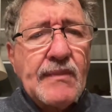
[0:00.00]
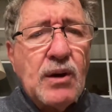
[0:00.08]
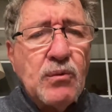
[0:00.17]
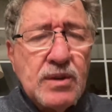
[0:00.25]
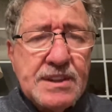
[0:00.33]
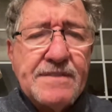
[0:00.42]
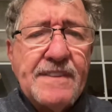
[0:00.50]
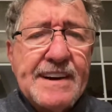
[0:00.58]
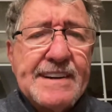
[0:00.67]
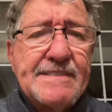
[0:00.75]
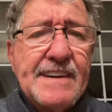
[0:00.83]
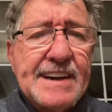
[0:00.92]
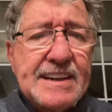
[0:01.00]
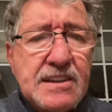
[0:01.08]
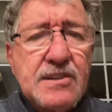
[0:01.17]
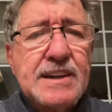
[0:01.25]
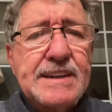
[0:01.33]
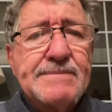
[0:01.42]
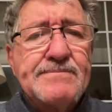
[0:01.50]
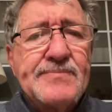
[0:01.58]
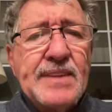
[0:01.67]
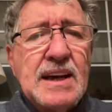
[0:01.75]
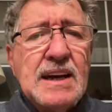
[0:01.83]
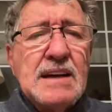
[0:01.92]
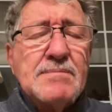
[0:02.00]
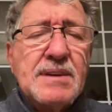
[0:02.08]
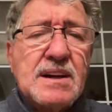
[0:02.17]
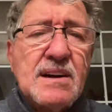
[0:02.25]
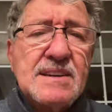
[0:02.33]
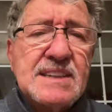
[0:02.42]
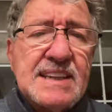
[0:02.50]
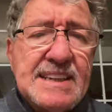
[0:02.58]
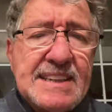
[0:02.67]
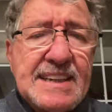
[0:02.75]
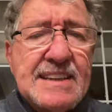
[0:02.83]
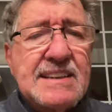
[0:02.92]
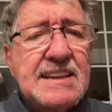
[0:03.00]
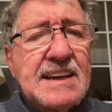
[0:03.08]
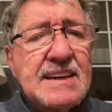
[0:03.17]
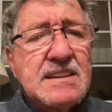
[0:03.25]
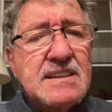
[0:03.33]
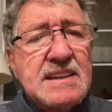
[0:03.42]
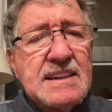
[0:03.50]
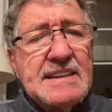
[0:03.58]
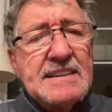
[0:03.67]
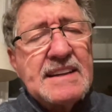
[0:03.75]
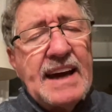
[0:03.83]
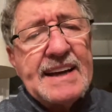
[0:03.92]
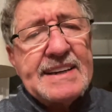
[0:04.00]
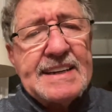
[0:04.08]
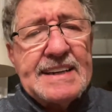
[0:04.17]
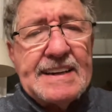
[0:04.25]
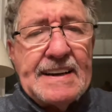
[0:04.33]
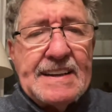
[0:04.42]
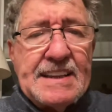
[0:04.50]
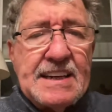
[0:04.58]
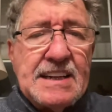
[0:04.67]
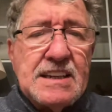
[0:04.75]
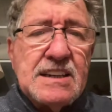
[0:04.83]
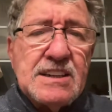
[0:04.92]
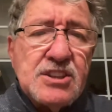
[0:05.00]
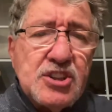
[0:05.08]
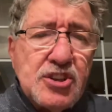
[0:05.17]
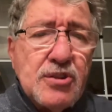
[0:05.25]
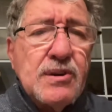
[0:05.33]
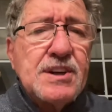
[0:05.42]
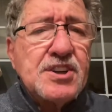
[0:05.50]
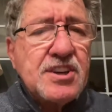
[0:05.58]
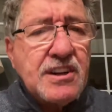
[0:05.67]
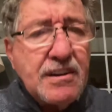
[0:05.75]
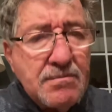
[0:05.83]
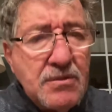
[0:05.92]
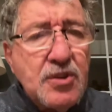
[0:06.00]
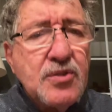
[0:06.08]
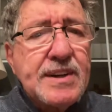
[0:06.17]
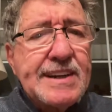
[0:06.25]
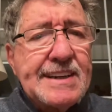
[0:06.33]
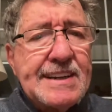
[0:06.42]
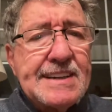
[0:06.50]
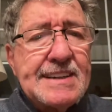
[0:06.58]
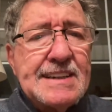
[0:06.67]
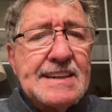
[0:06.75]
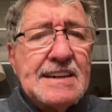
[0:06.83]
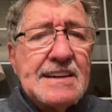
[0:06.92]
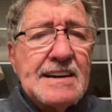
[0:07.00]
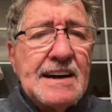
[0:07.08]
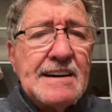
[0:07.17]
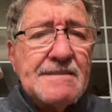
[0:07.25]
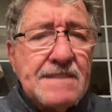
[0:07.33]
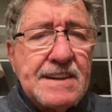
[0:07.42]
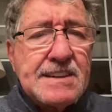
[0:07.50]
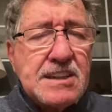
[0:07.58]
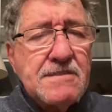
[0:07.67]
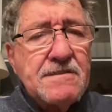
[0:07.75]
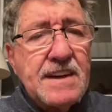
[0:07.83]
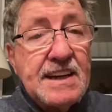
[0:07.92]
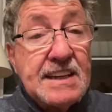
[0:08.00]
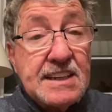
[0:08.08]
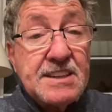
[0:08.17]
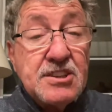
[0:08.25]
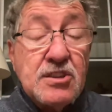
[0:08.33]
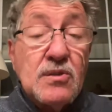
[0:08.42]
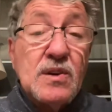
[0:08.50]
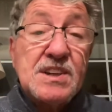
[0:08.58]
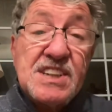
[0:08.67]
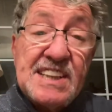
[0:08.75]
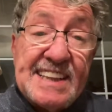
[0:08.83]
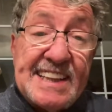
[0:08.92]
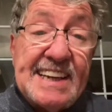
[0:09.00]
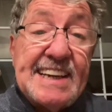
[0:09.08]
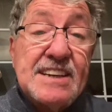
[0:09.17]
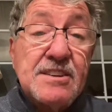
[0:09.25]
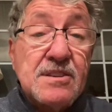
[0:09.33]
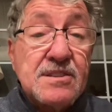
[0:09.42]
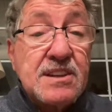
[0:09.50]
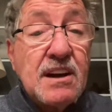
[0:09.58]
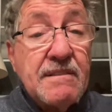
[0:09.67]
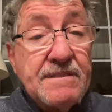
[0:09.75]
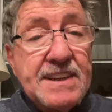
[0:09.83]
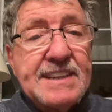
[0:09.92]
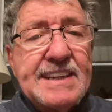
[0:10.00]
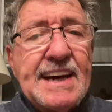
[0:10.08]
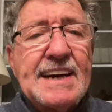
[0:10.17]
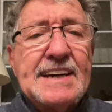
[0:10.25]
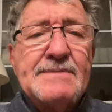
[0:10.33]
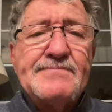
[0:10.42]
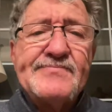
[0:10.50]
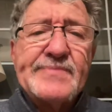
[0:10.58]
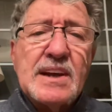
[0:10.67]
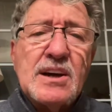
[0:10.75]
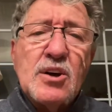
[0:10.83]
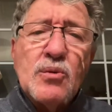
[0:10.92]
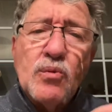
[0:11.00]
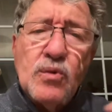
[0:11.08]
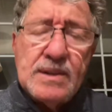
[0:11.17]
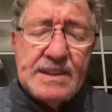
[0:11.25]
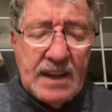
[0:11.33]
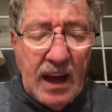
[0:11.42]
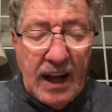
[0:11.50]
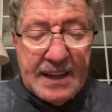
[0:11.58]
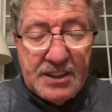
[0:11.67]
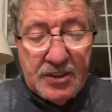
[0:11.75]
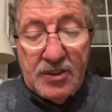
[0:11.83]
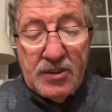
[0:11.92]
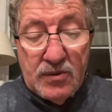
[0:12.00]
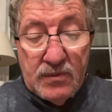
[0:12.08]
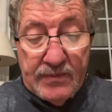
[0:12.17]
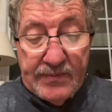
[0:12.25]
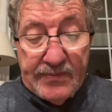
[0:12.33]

was very, very good because he did things that the Jewish community, uh, vis-a-vis uh, -vis the Jewish leaders of the day, would not do.